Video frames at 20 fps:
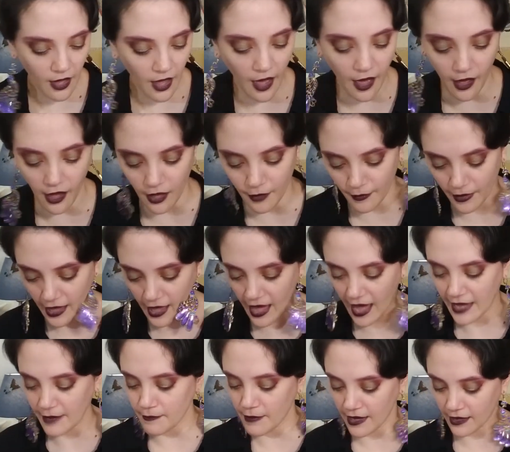Um,
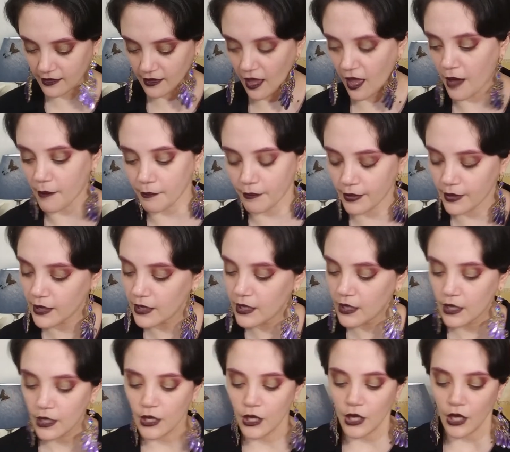I picked up
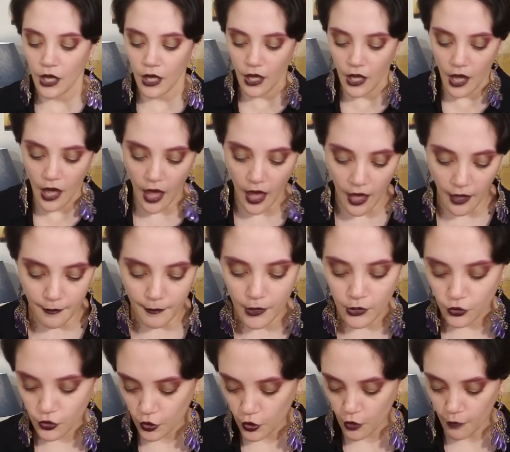um,
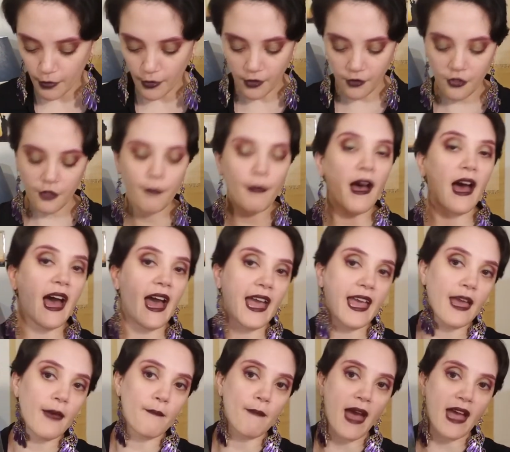two books by
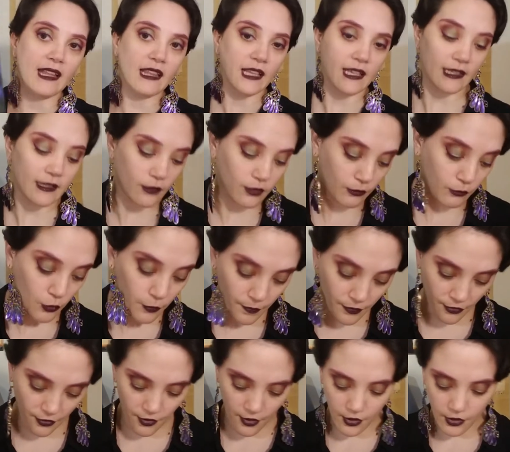Madeline.
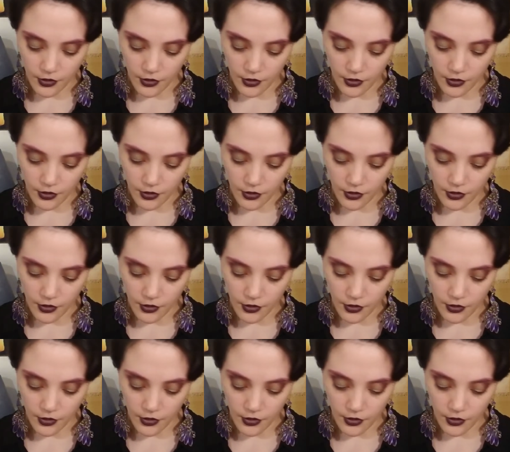Whoops.